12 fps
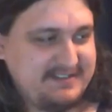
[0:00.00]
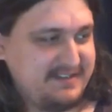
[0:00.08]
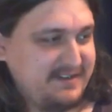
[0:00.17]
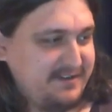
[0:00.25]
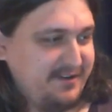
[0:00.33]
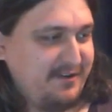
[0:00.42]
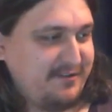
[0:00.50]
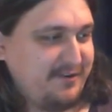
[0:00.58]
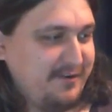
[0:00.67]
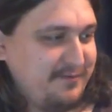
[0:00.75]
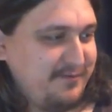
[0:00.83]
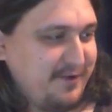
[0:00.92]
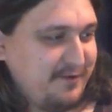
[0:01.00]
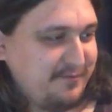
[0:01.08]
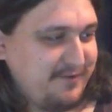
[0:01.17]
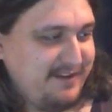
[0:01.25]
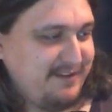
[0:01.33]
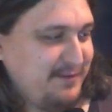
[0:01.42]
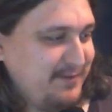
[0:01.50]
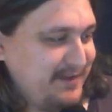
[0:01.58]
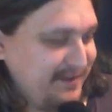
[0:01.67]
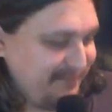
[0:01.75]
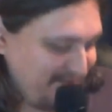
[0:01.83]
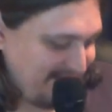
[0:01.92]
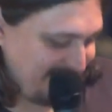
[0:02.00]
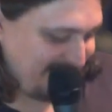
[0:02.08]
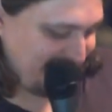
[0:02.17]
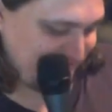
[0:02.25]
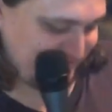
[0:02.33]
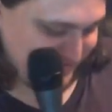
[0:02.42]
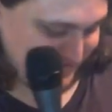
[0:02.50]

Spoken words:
it not real or whatever, I guess.